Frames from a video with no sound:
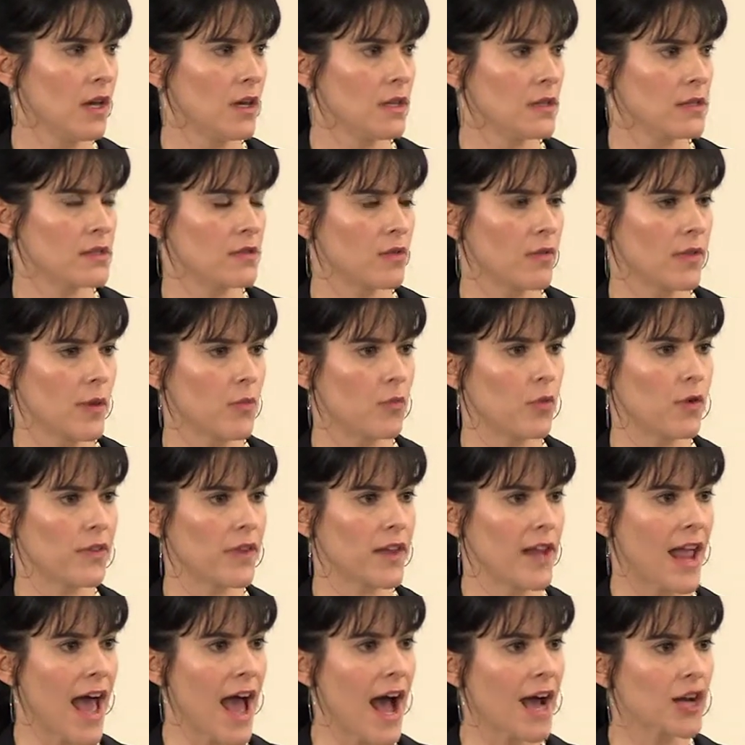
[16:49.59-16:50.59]
So then when
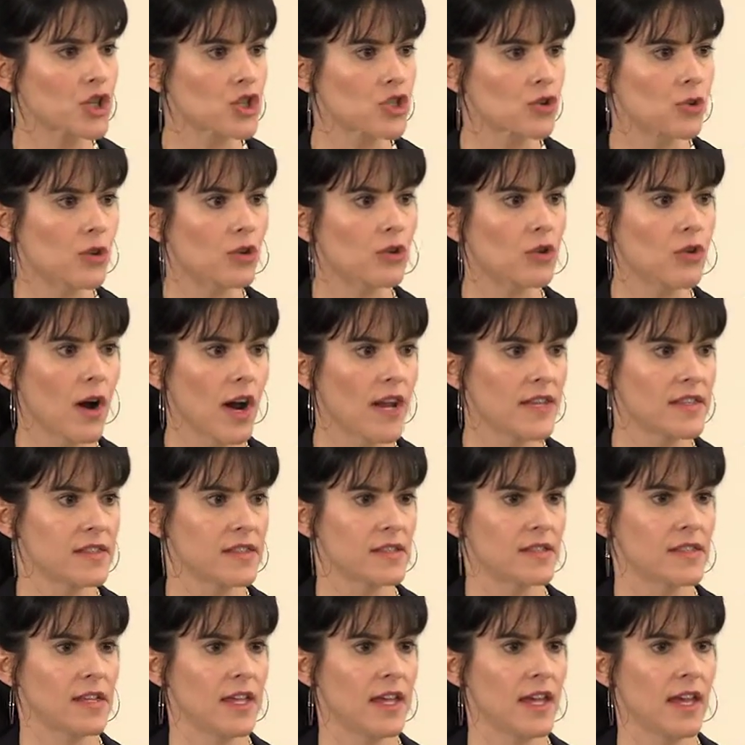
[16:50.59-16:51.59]
the actual
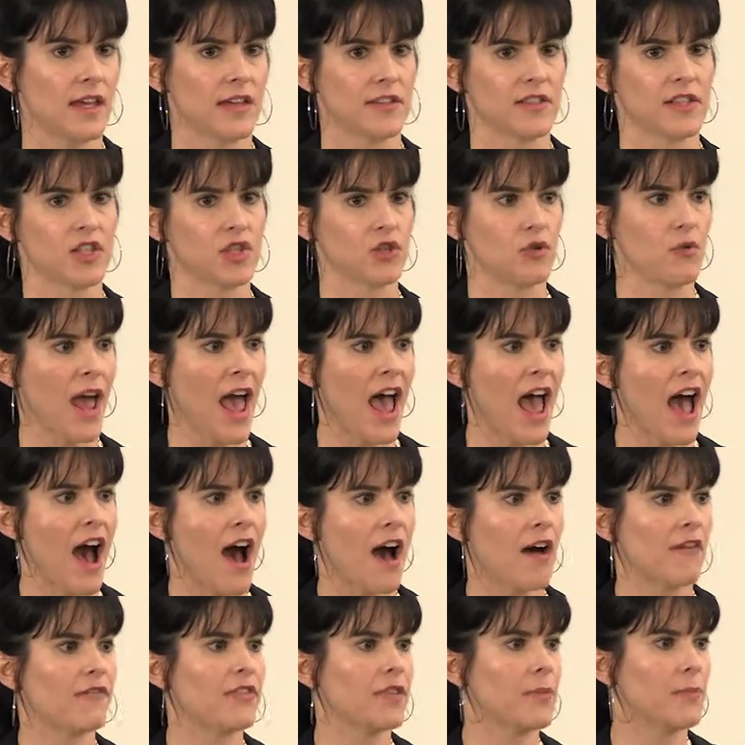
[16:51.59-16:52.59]
crisis hits, you
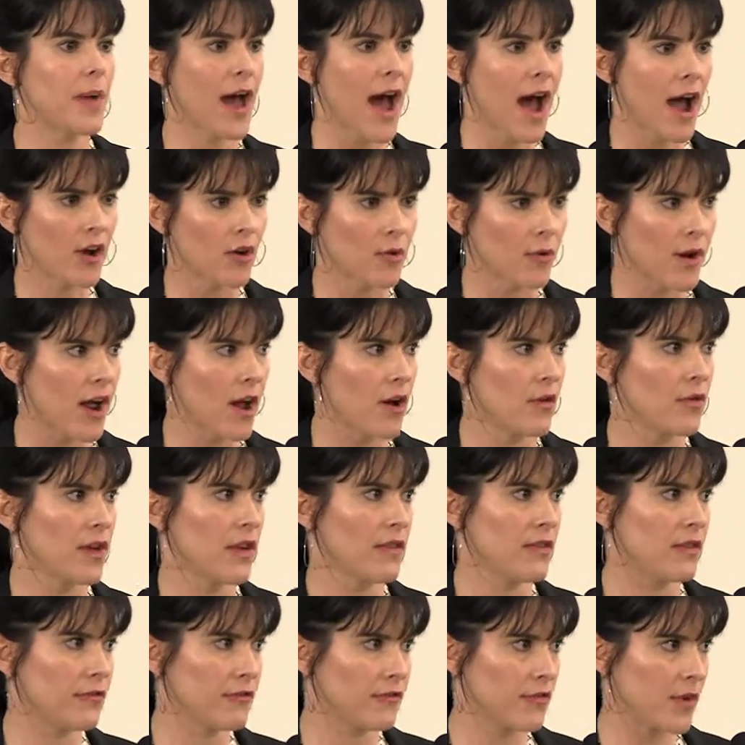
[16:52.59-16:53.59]
have the background
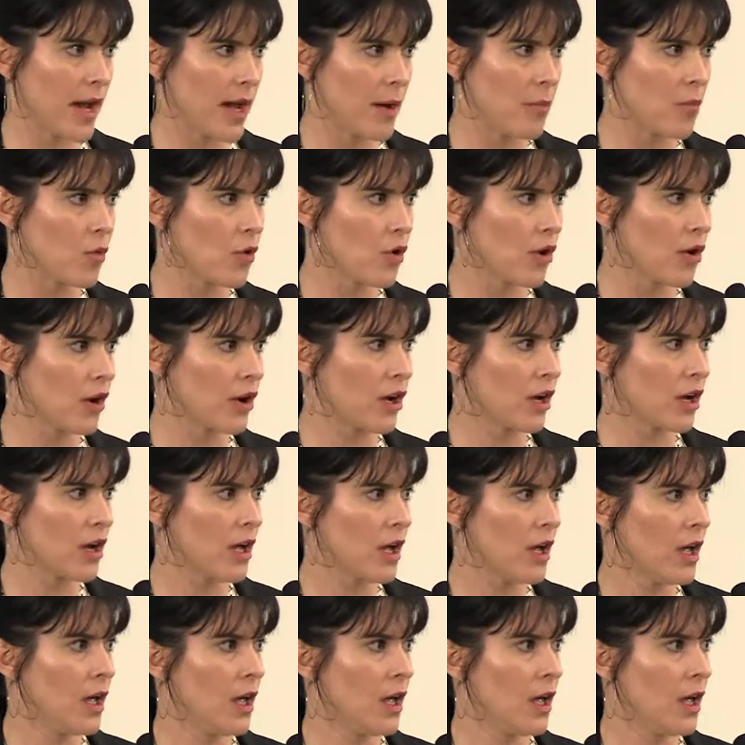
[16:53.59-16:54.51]
and the framework